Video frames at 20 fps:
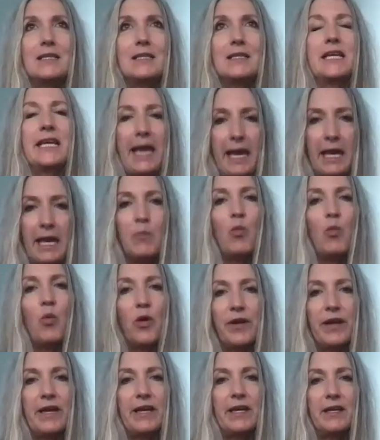the game
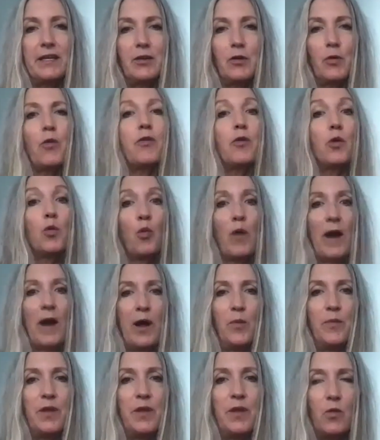we're in or the
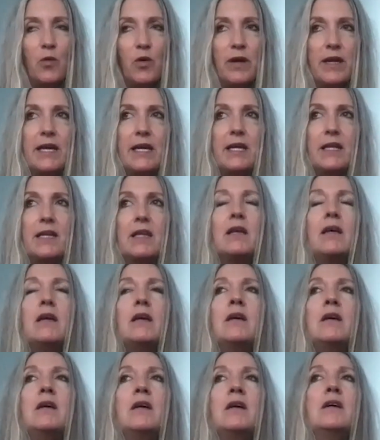realm that we're
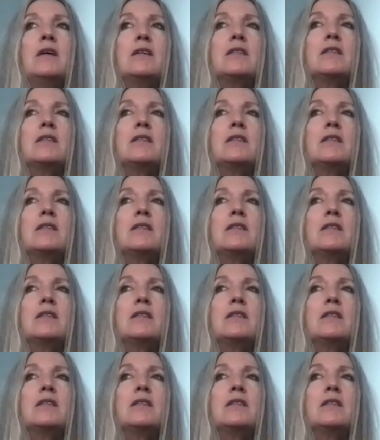in.